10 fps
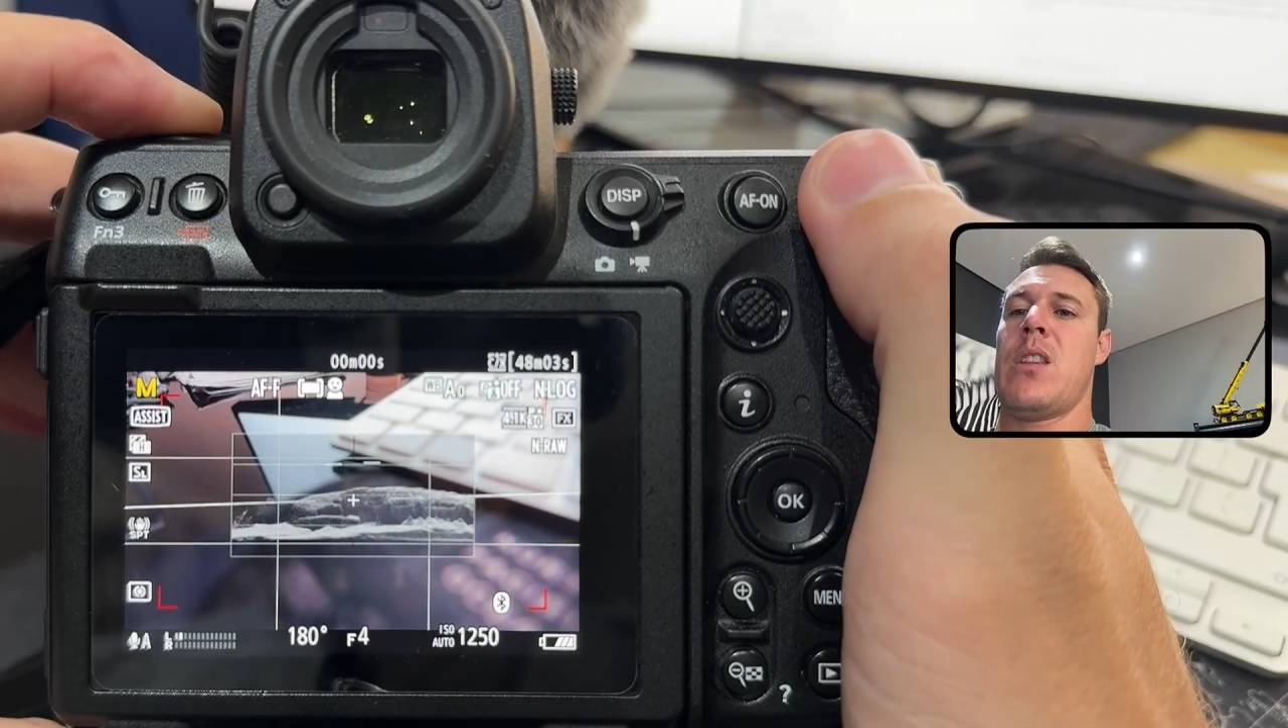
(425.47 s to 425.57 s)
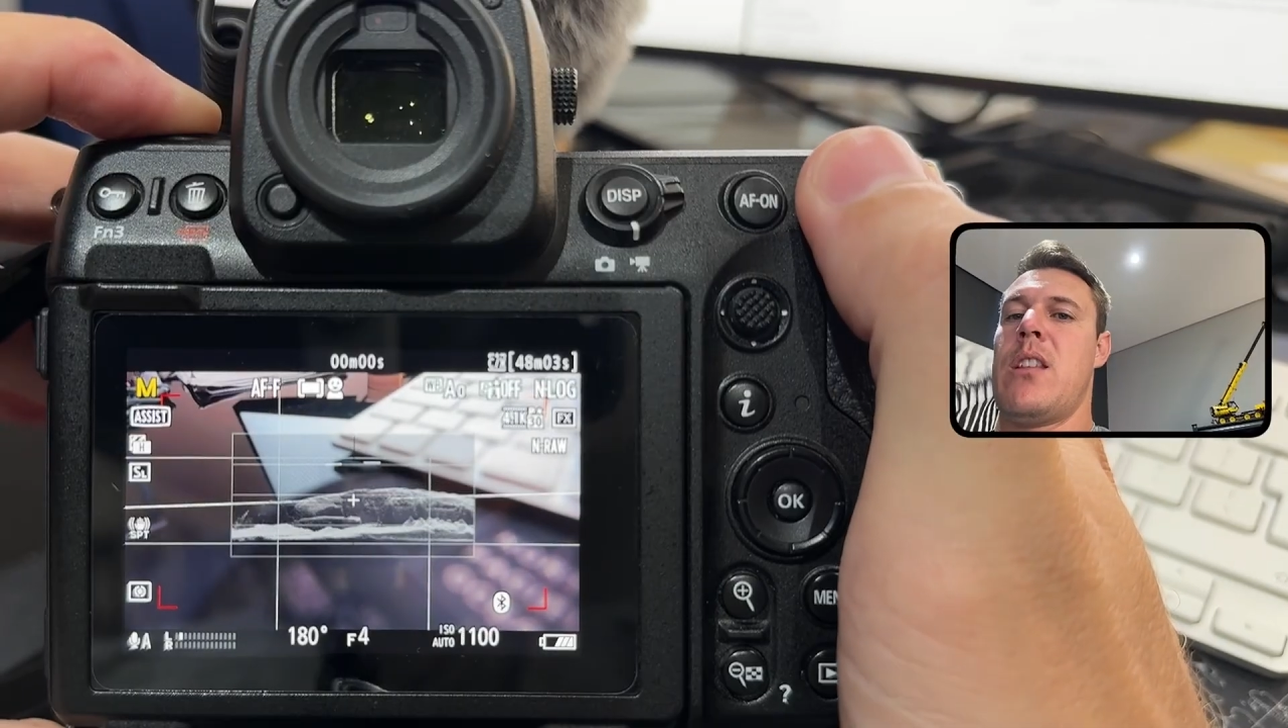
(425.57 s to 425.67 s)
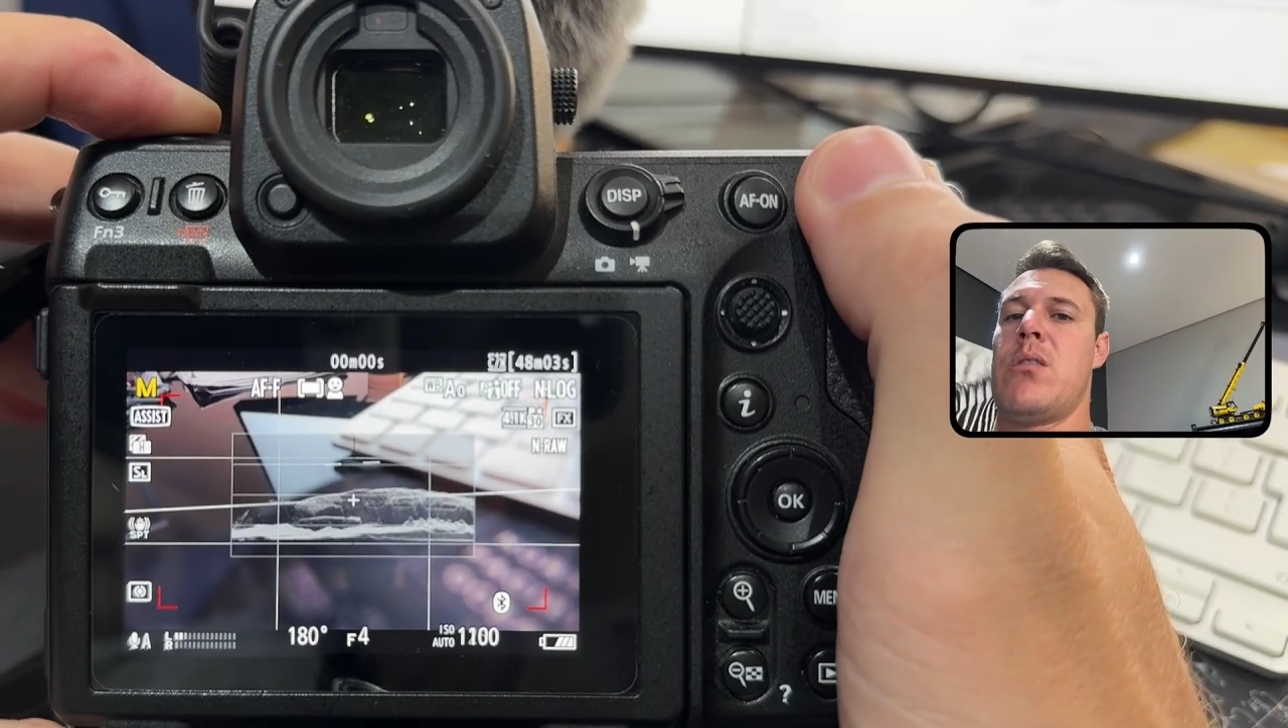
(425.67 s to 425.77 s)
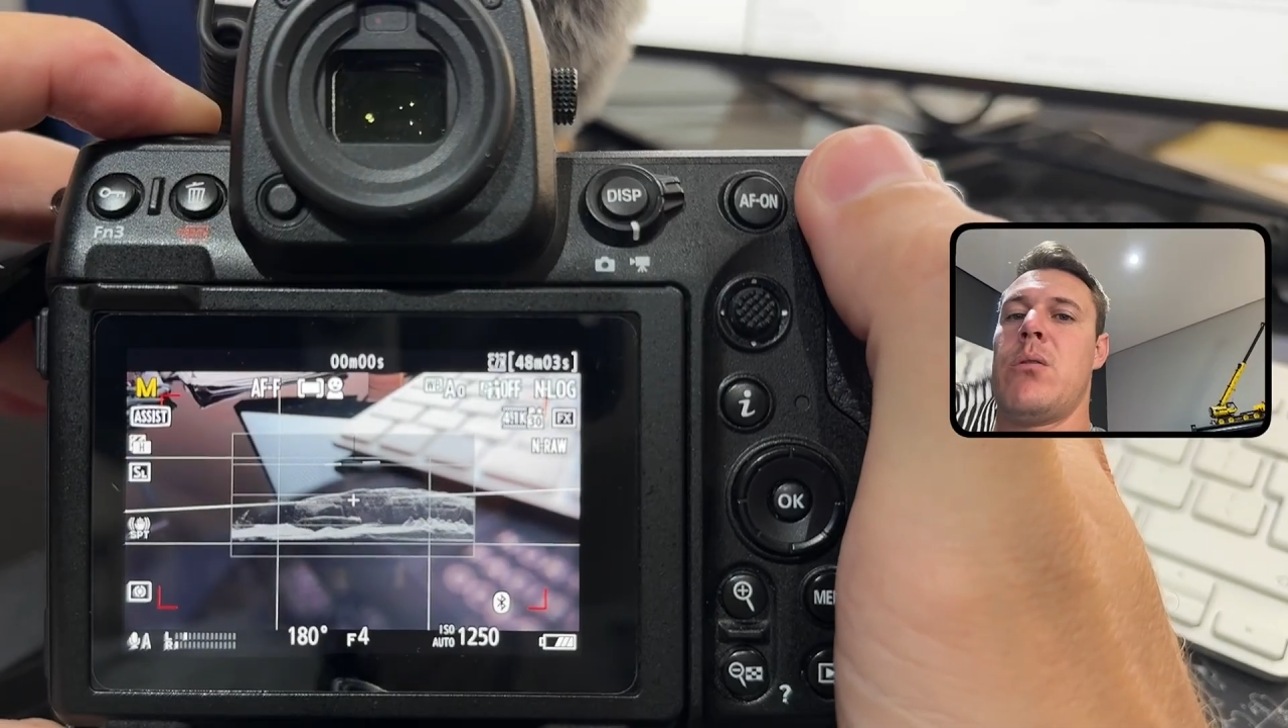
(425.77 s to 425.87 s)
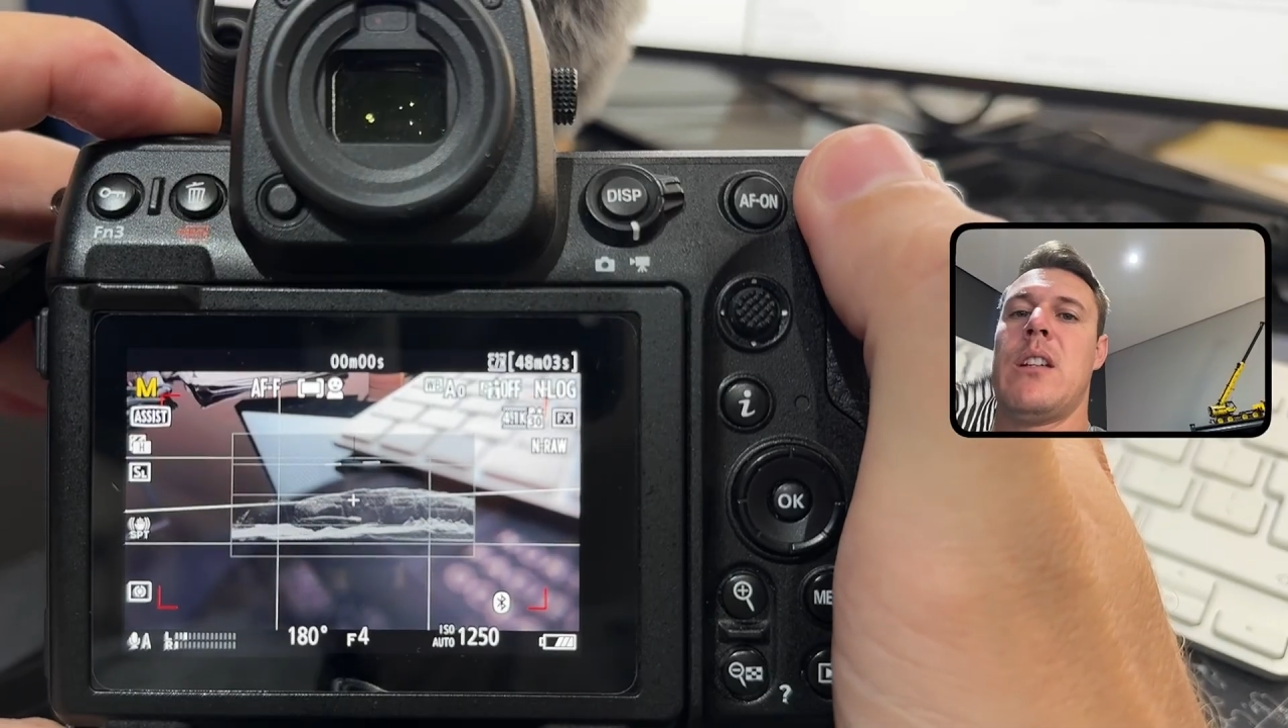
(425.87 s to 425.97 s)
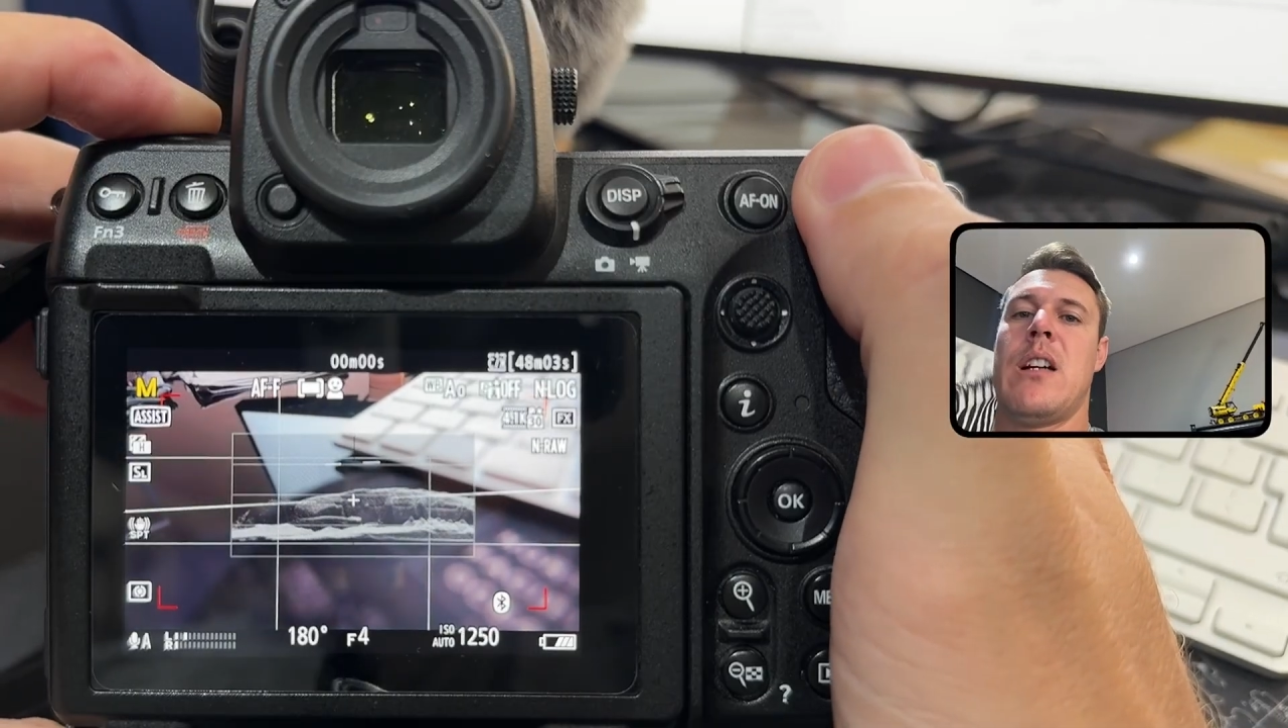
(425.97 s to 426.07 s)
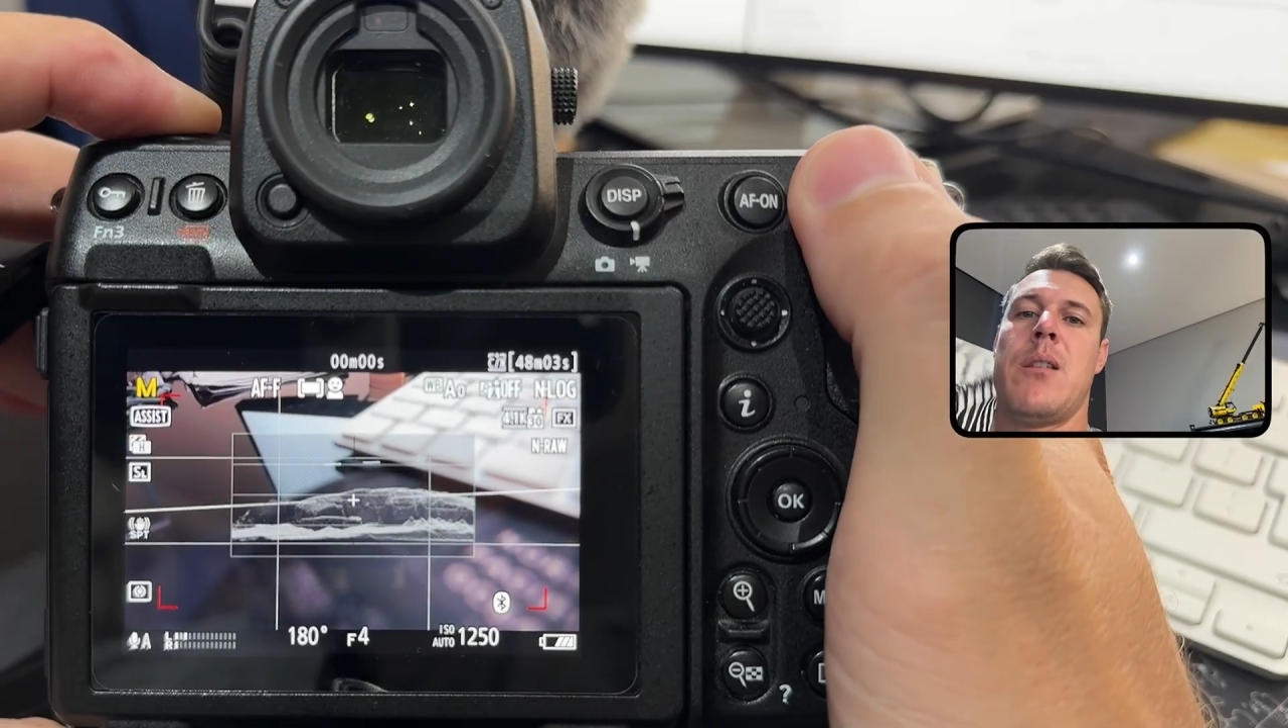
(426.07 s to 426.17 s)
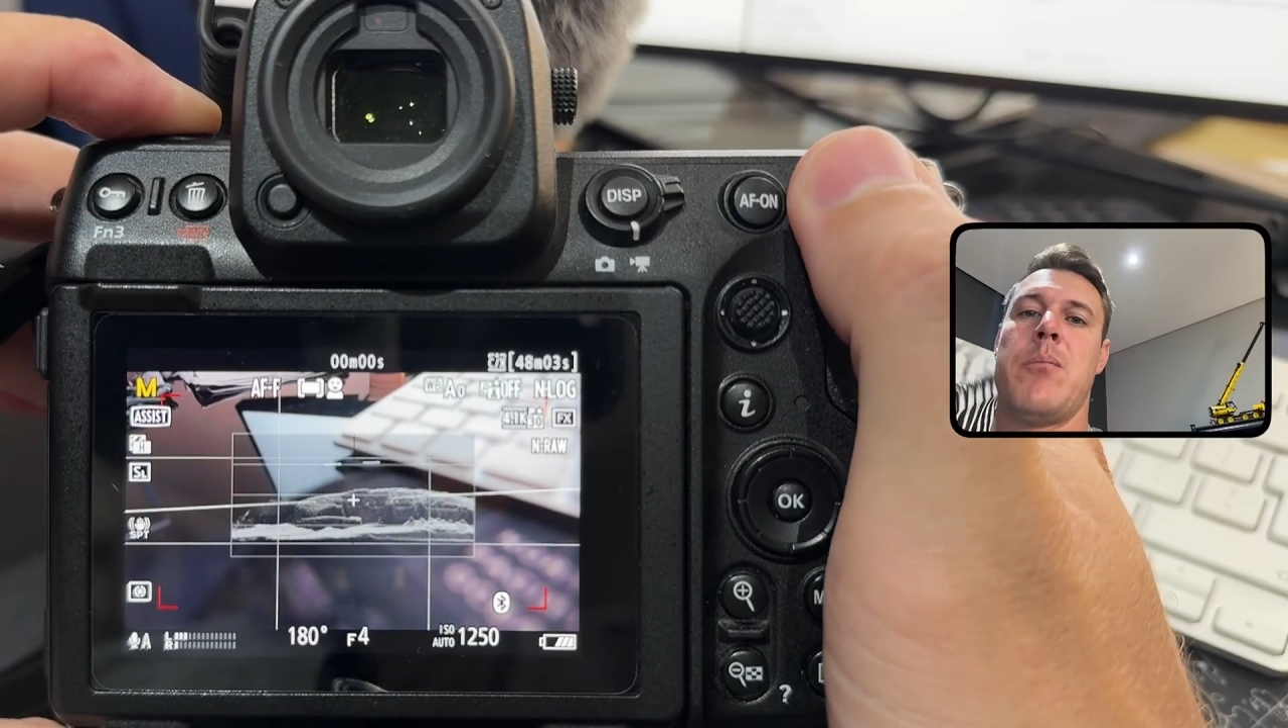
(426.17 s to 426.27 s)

This would now